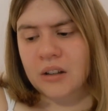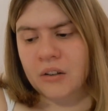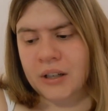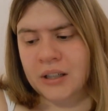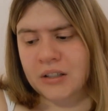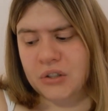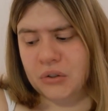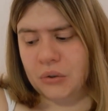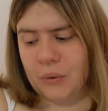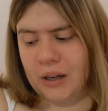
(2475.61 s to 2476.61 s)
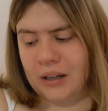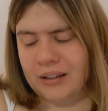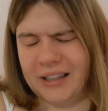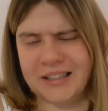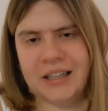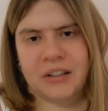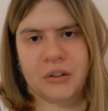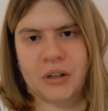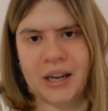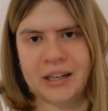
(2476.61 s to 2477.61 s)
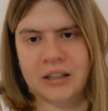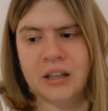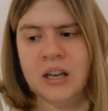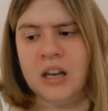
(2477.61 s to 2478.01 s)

going to, like I said, go and